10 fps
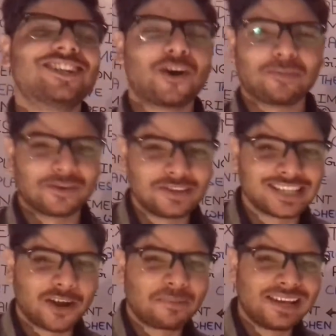topic which
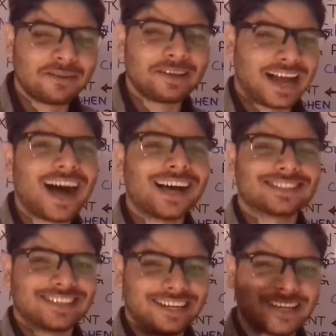are often being
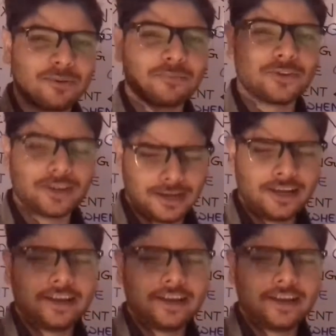asked in terms of your